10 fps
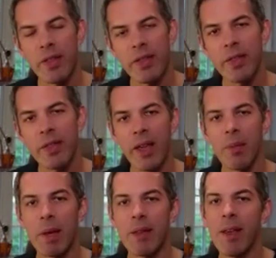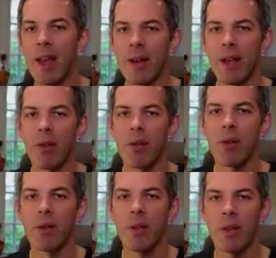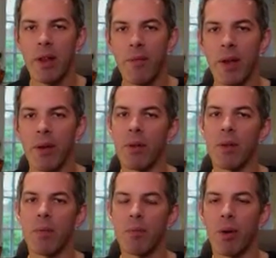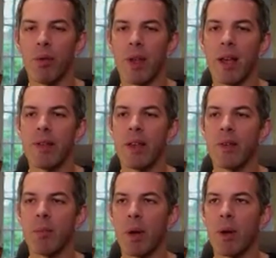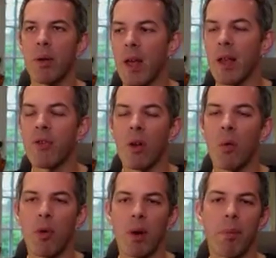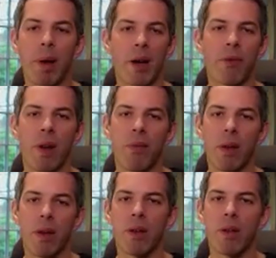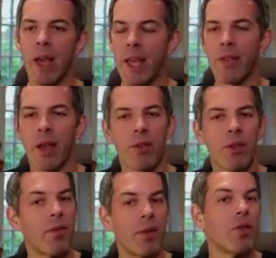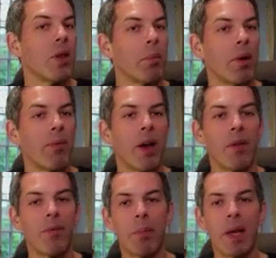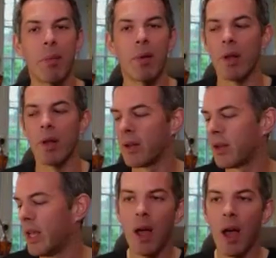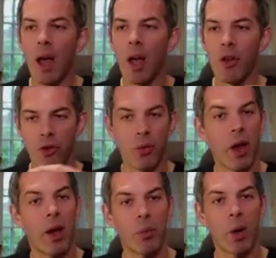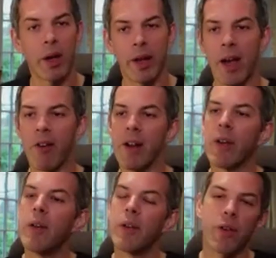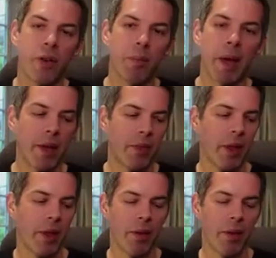they can be technical, difficult processes, but it's a lot more impactful if you can take that stuff and simplify it for people and do the hard work at our end to make the